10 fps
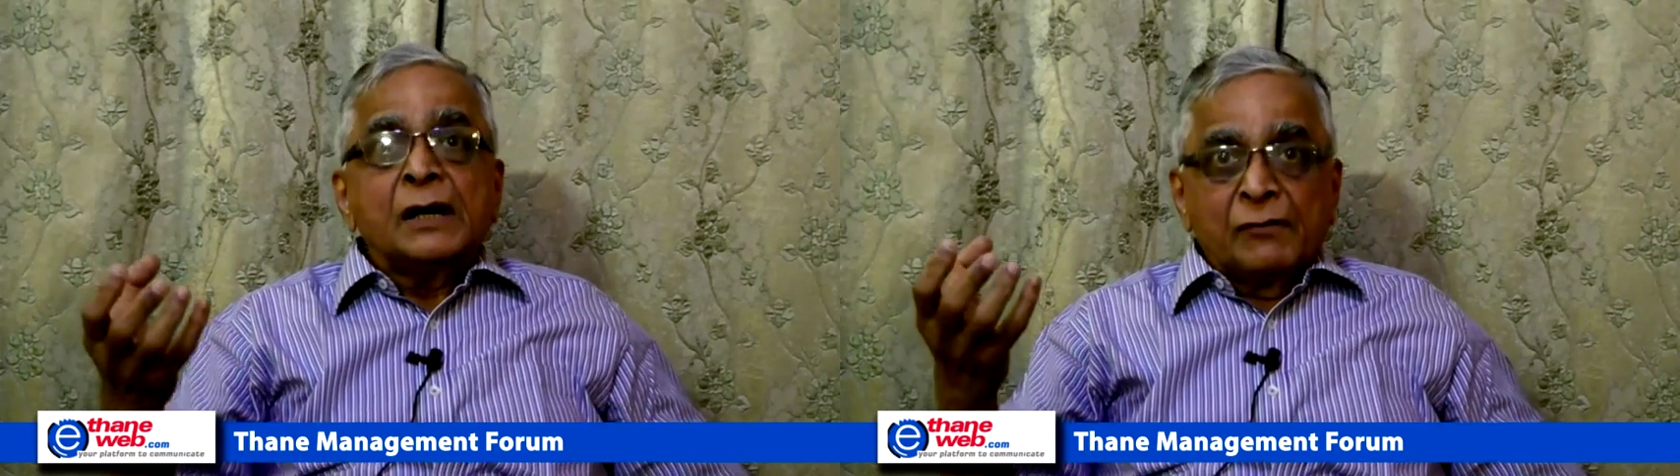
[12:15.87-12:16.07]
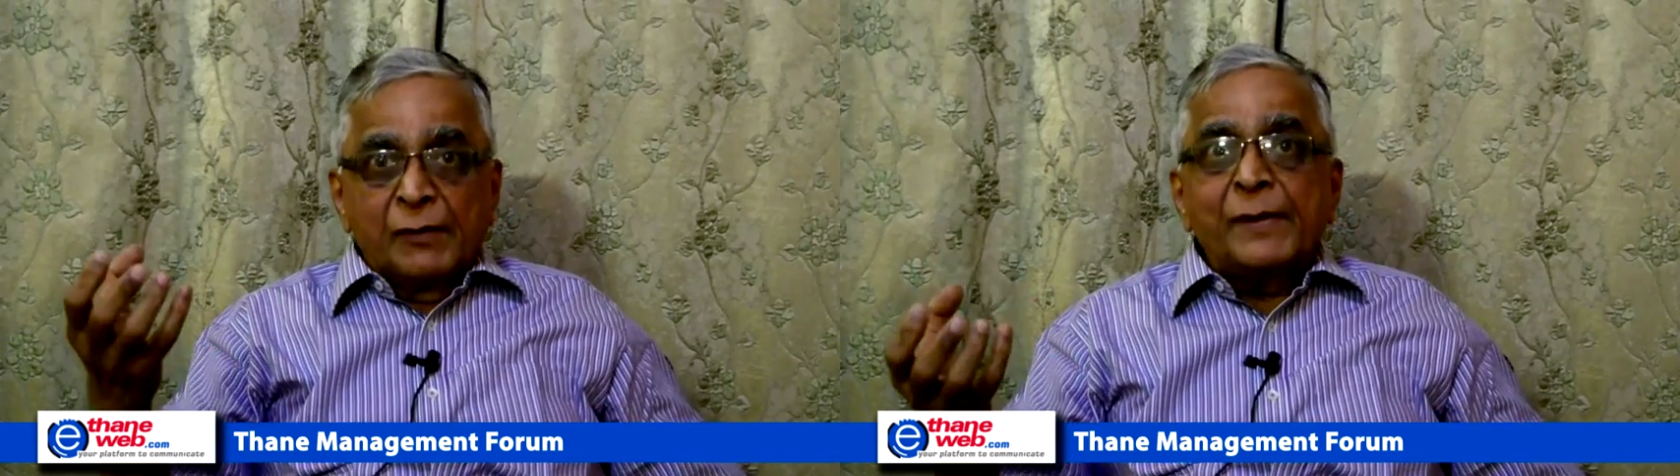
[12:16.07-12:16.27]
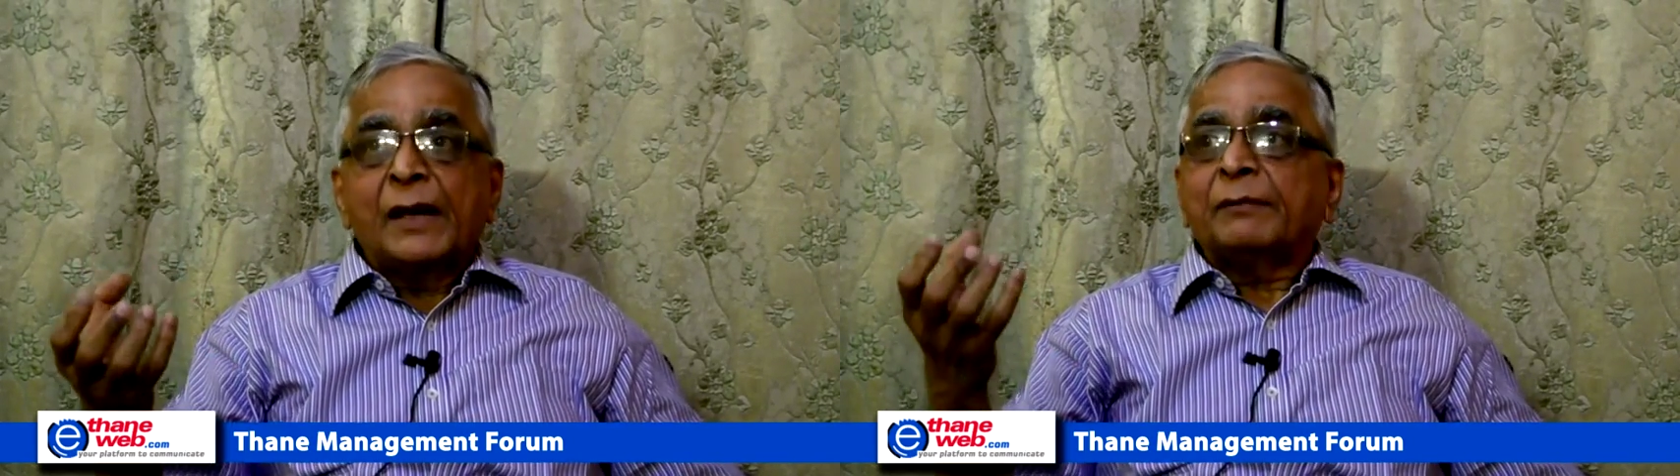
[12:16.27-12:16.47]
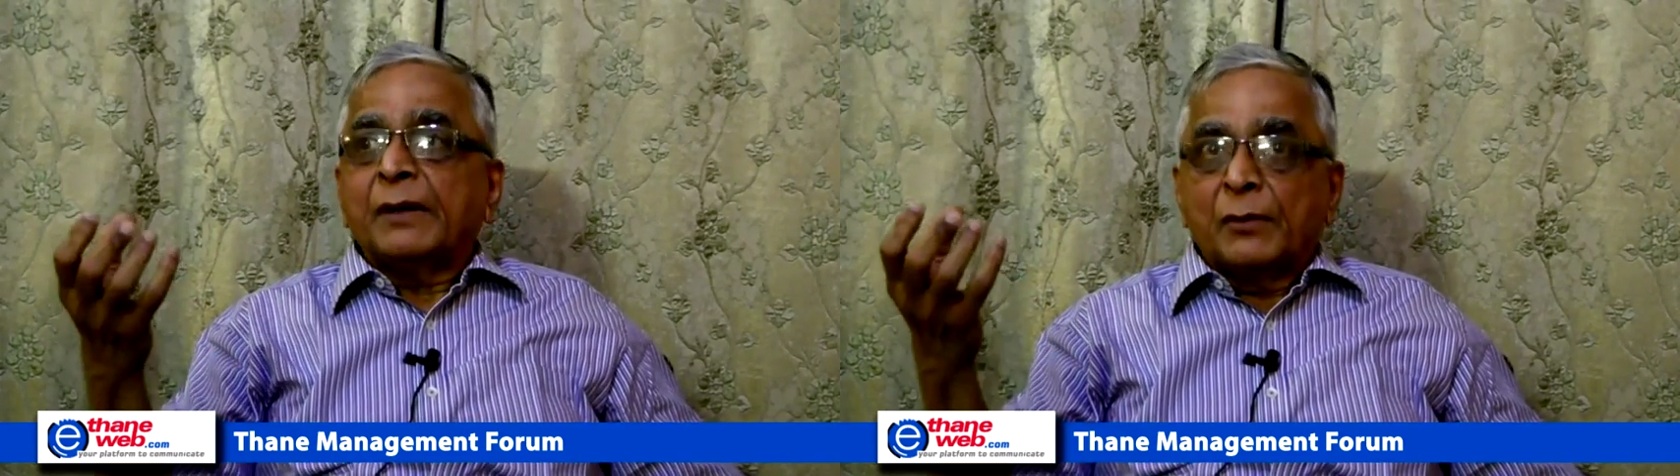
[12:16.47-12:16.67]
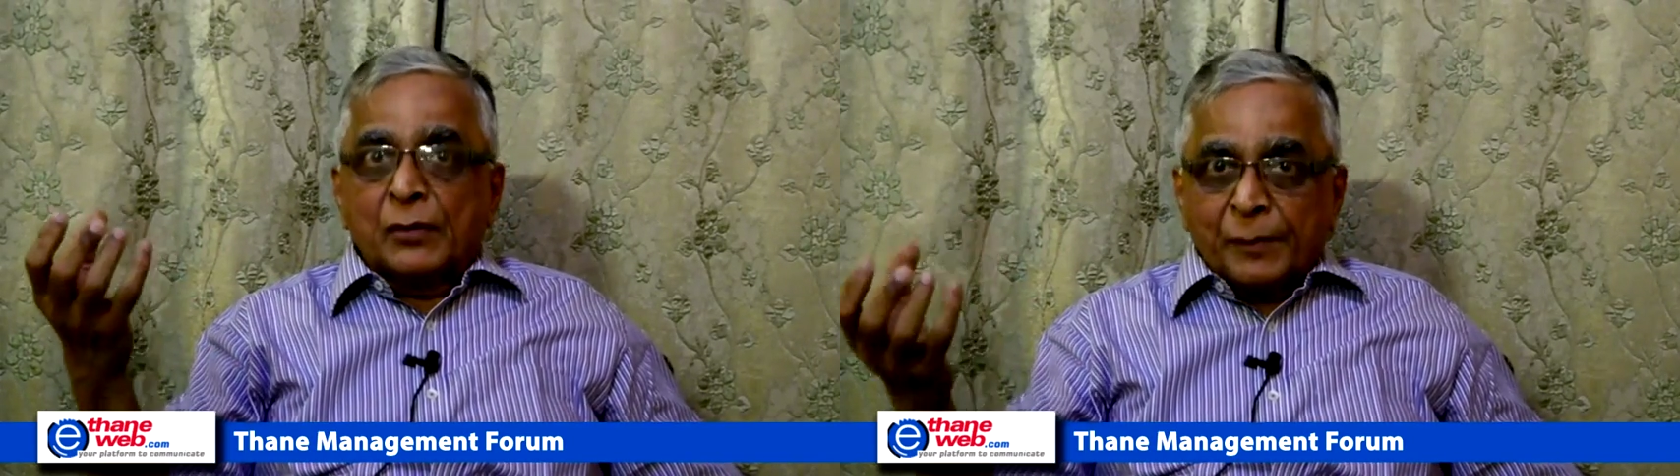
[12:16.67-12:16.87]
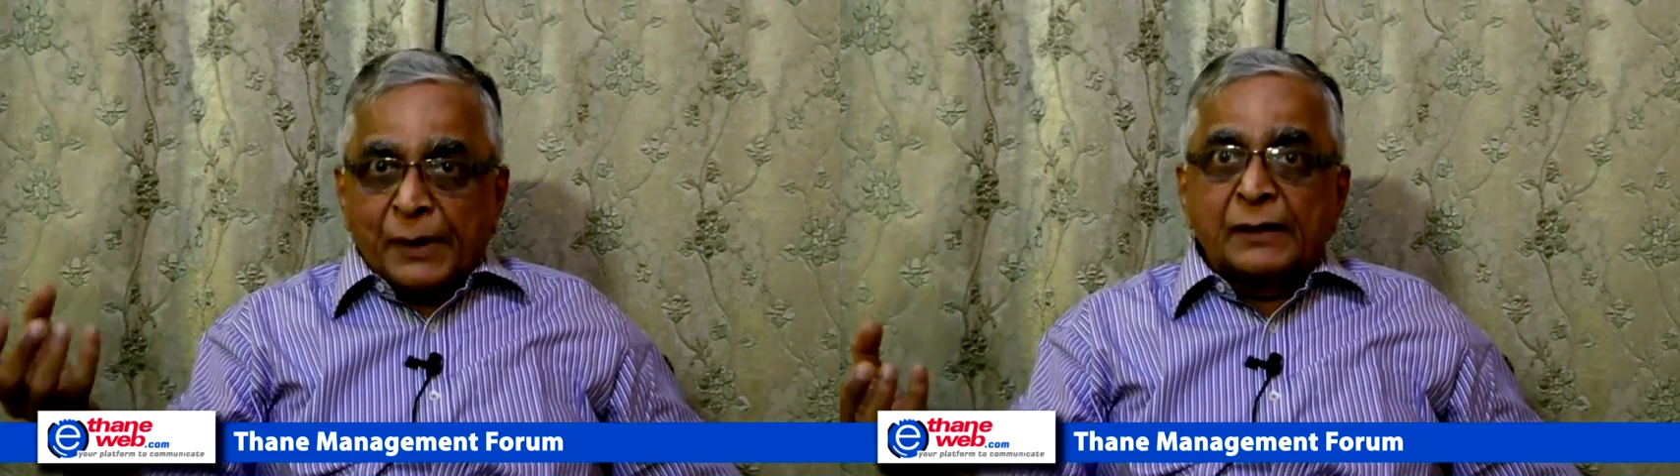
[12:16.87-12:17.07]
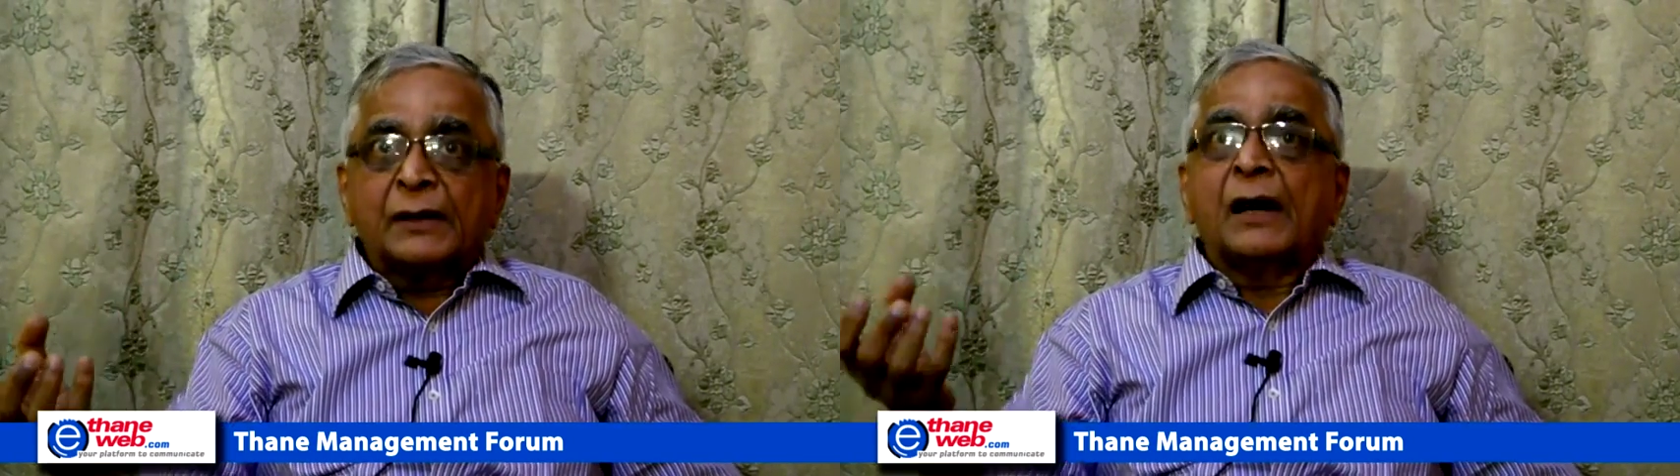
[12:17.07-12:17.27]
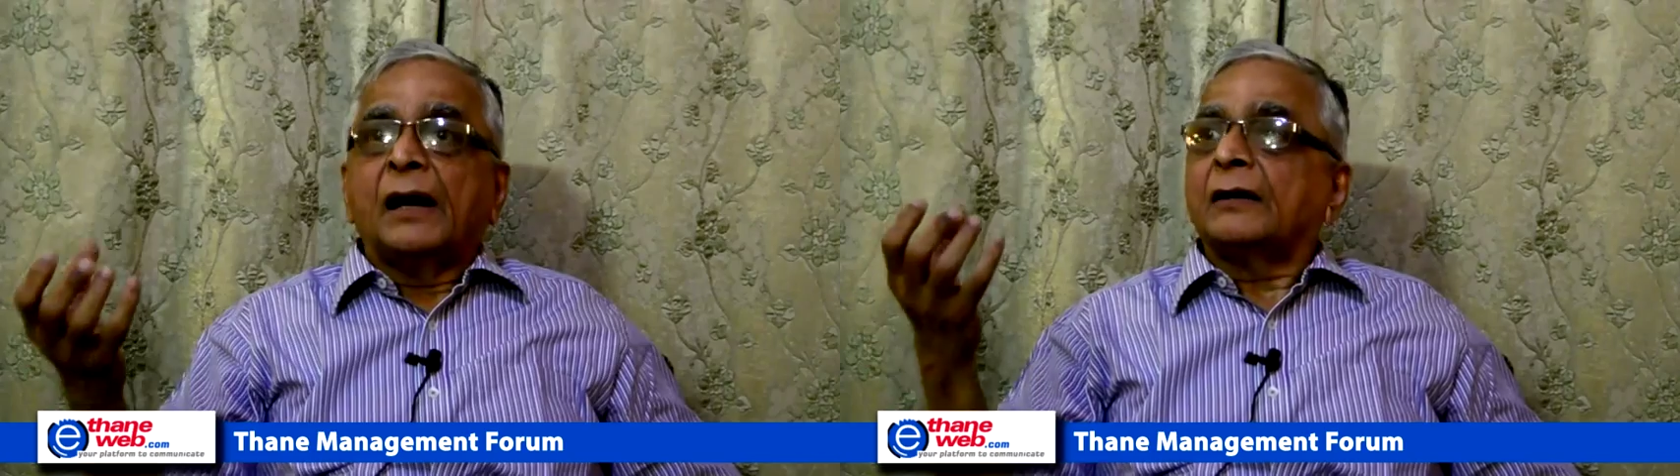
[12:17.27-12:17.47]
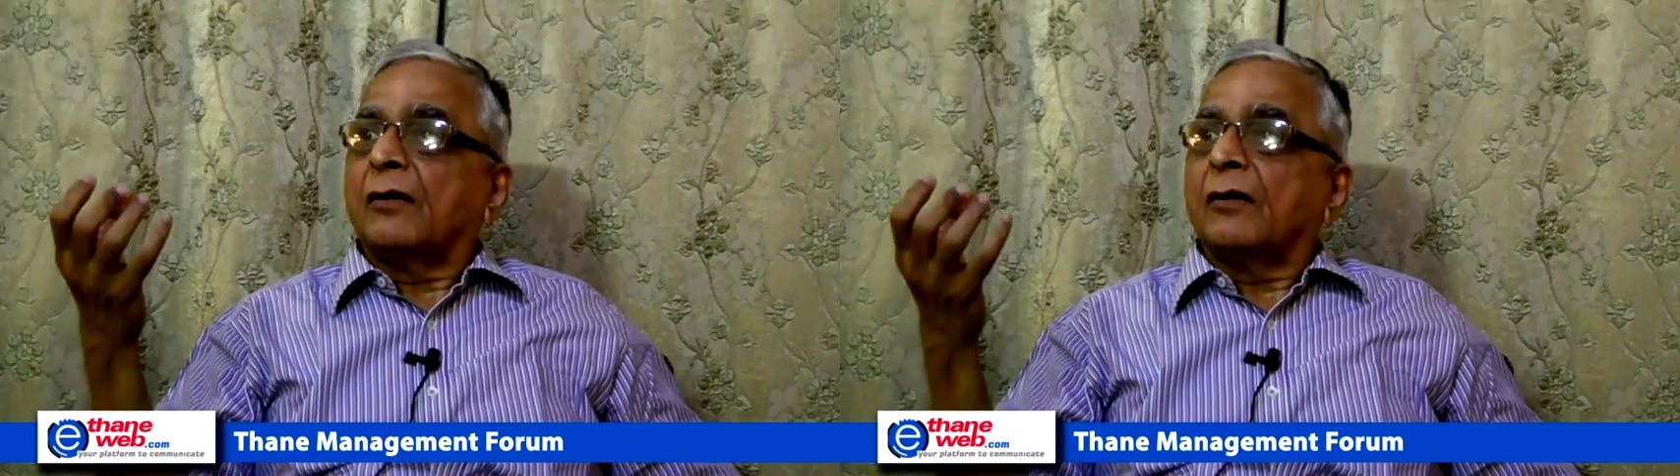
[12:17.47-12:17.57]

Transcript: will be able to print the heart,